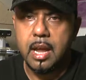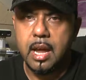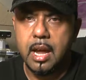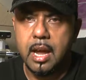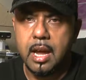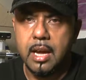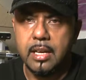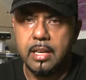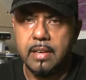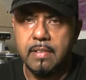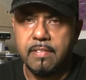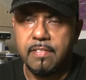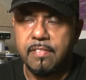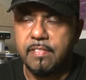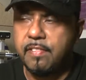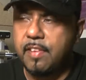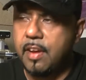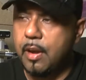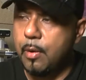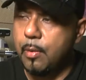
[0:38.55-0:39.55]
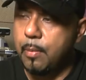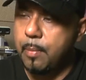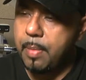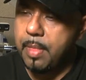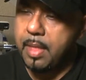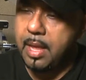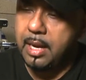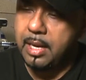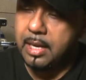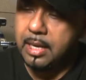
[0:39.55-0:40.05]
and it fell
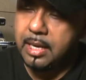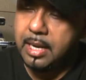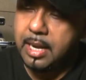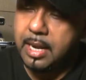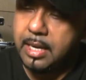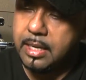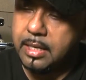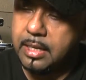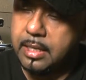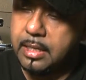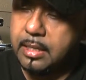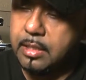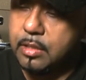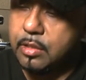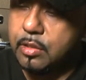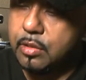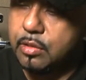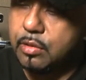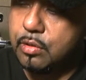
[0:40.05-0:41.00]
and it landed